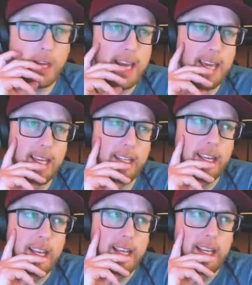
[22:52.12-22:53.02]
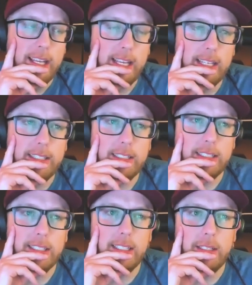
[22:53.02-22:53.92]
and
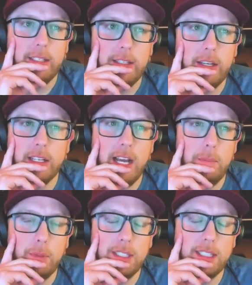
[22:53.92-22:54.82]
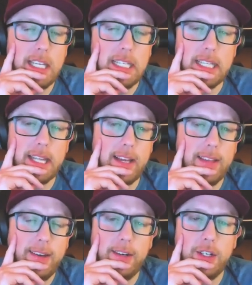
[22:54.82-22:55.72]
it's there's a couple scenes in there
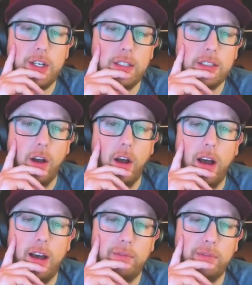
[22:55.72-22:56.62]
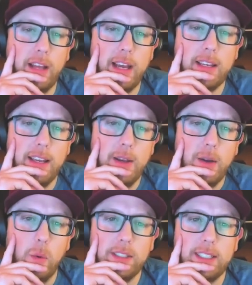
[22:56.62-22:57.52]
that are just off. Like
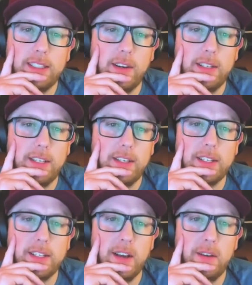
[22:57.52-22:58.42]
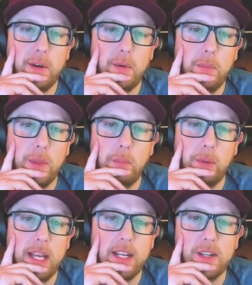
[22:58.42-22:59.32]
once he starts to discover the
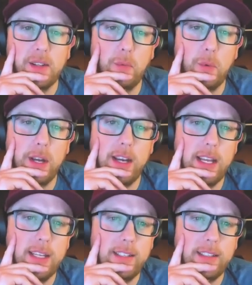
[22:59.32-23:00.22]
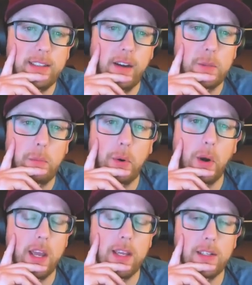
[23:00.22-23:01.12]
potential of what it is, he starts
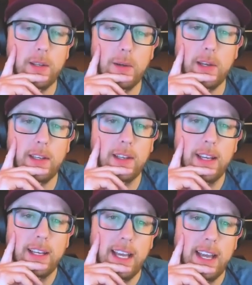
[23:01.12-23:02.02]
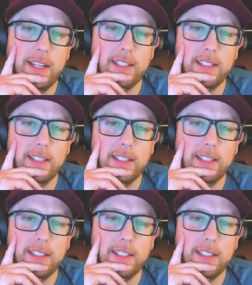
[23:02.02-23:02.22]
praying to it and then